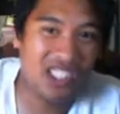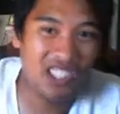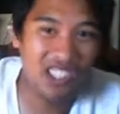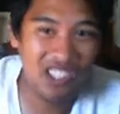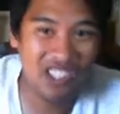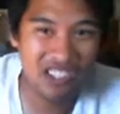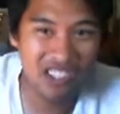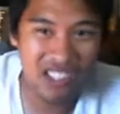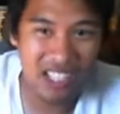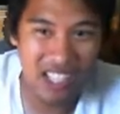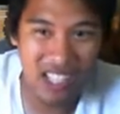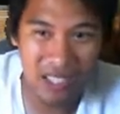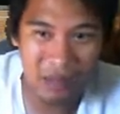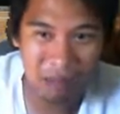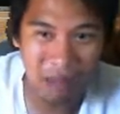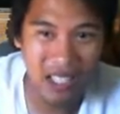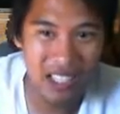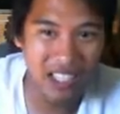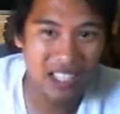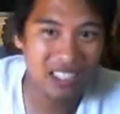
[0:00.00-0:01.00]
Koch
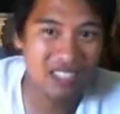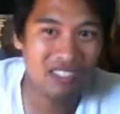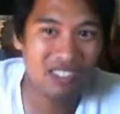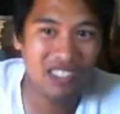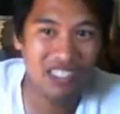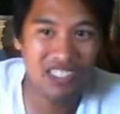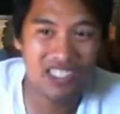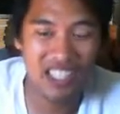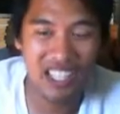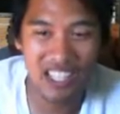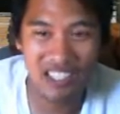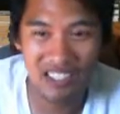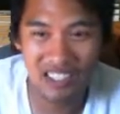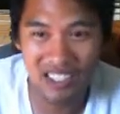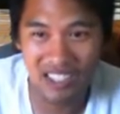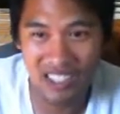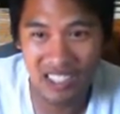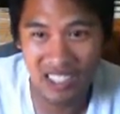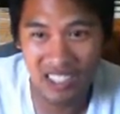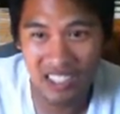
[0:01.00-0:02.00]
and Pettis versus
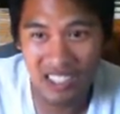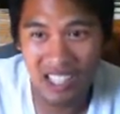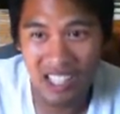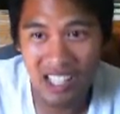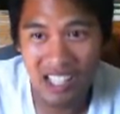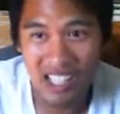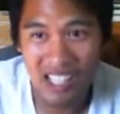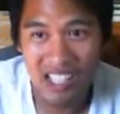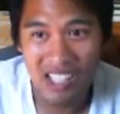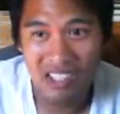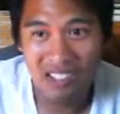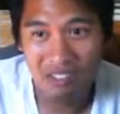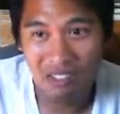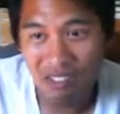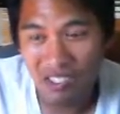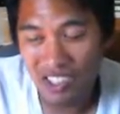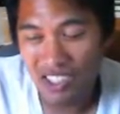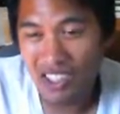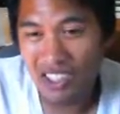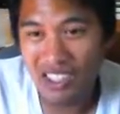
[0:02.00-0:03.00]
Henderson,
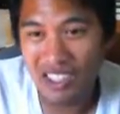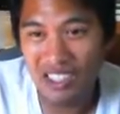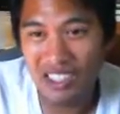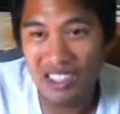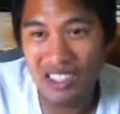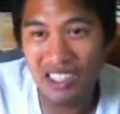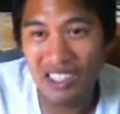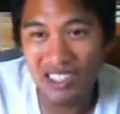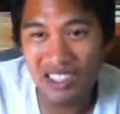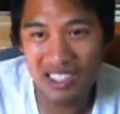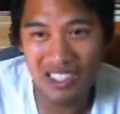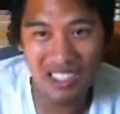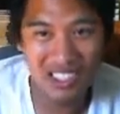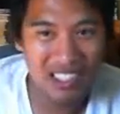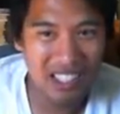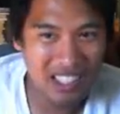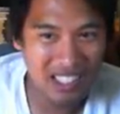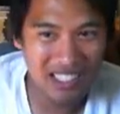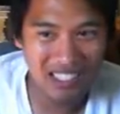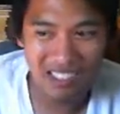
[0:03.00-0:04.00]
really
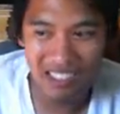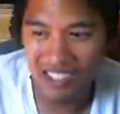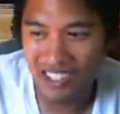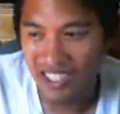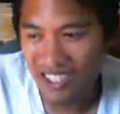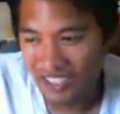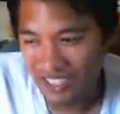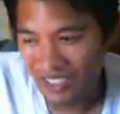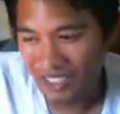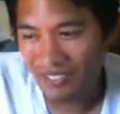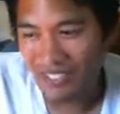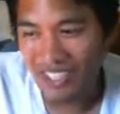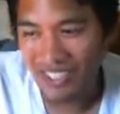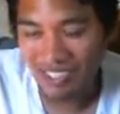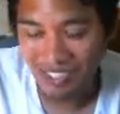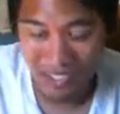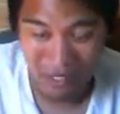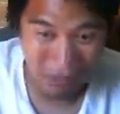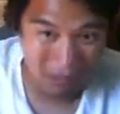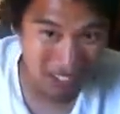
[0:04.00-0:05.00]
doesn't lend credence to my
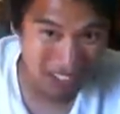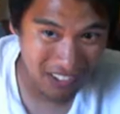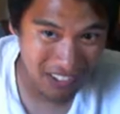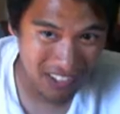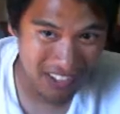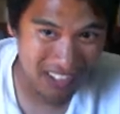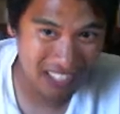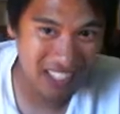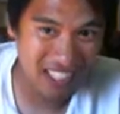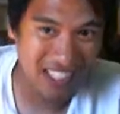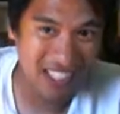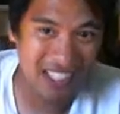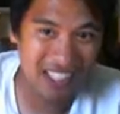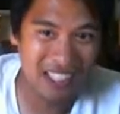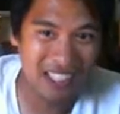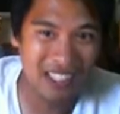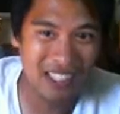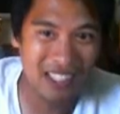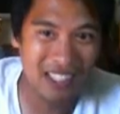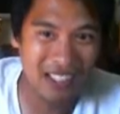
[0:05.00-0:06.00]
credibility.
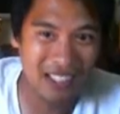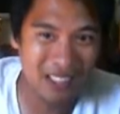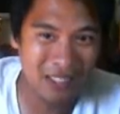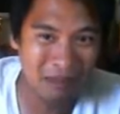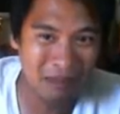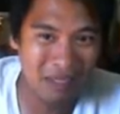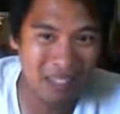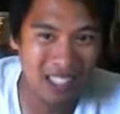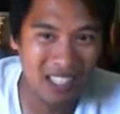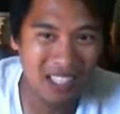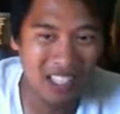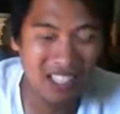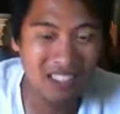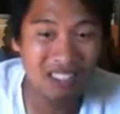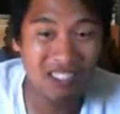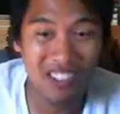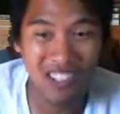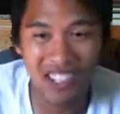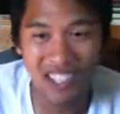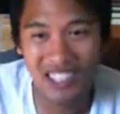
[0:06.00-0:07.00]
Um,
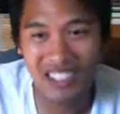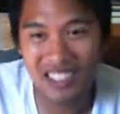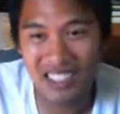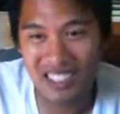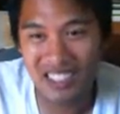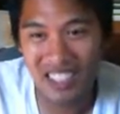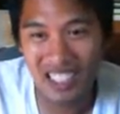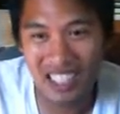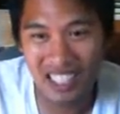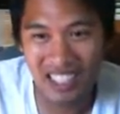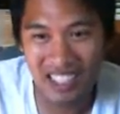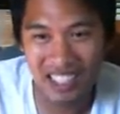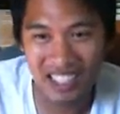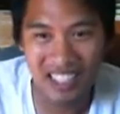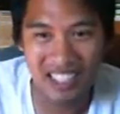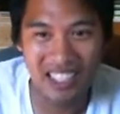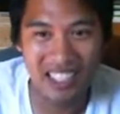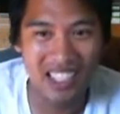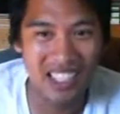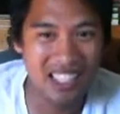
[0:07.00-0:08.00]
what I said
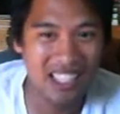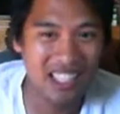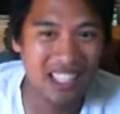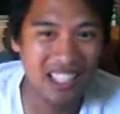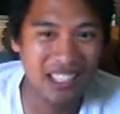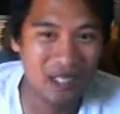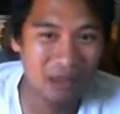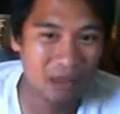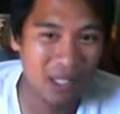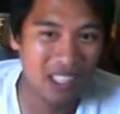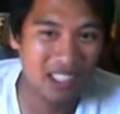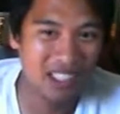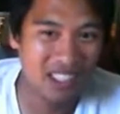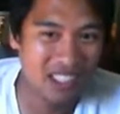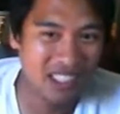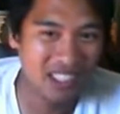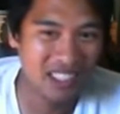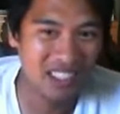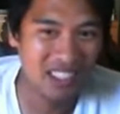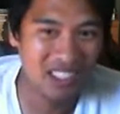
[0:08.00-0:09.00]
and analyzed about
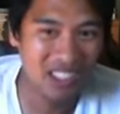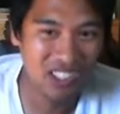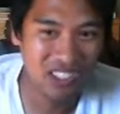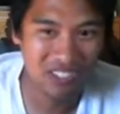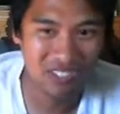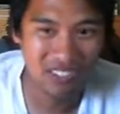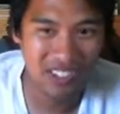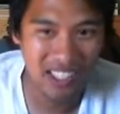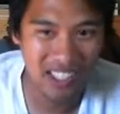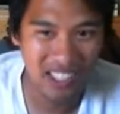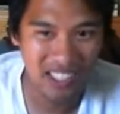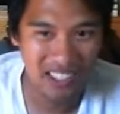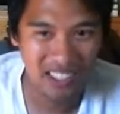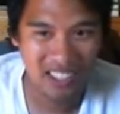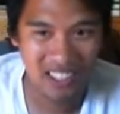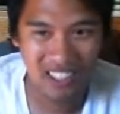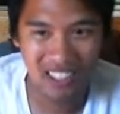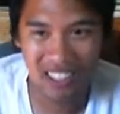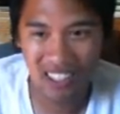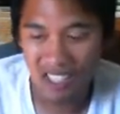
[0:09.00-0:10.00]
these two
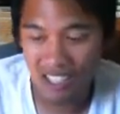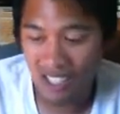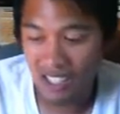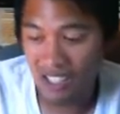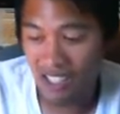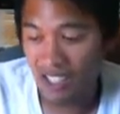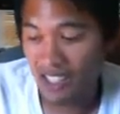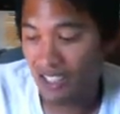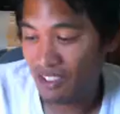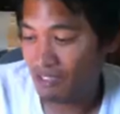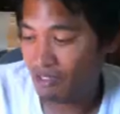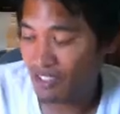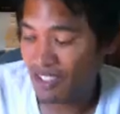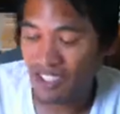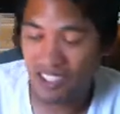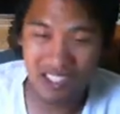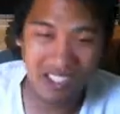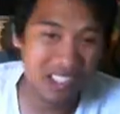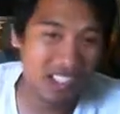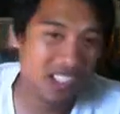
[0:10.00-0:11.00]
fights
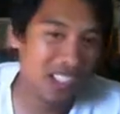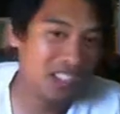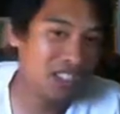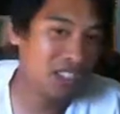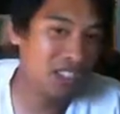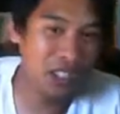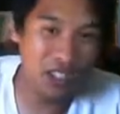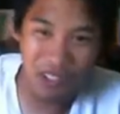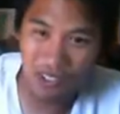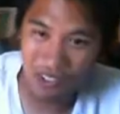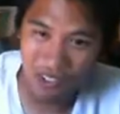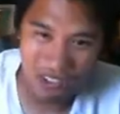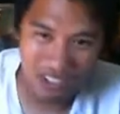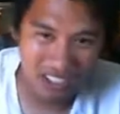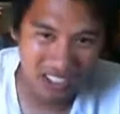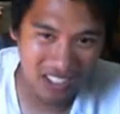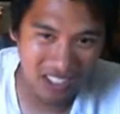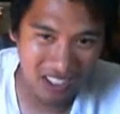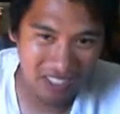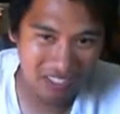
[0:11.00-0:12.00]
went a
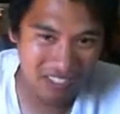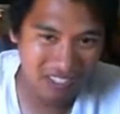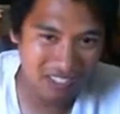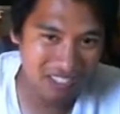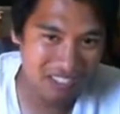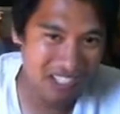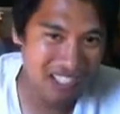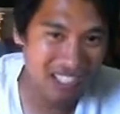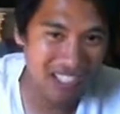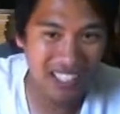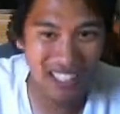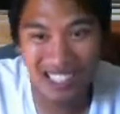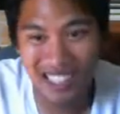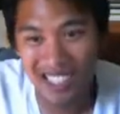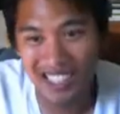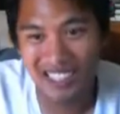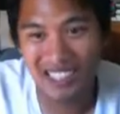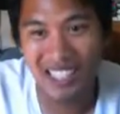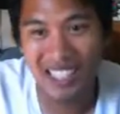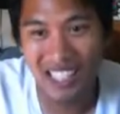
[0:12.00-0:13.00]
totally different way, and
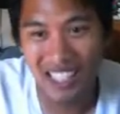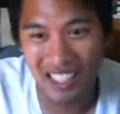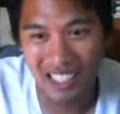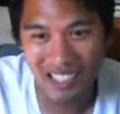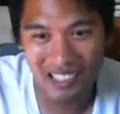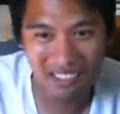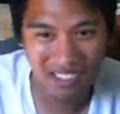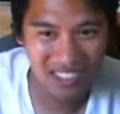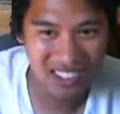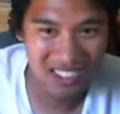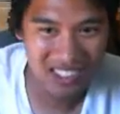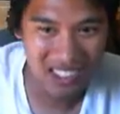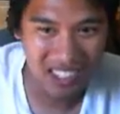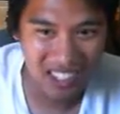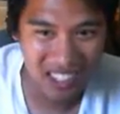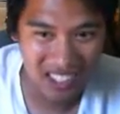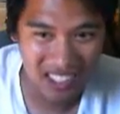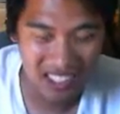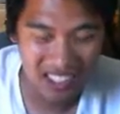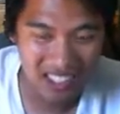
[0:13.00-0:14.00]
actually Elliott versus
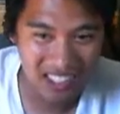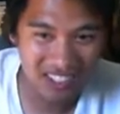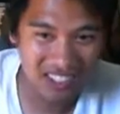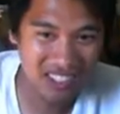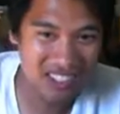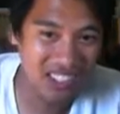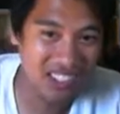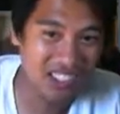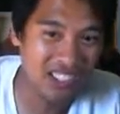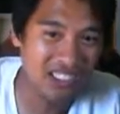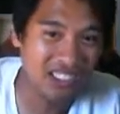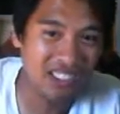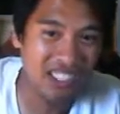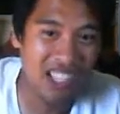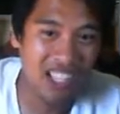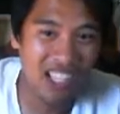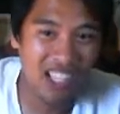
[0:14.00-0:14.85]
Gotti now too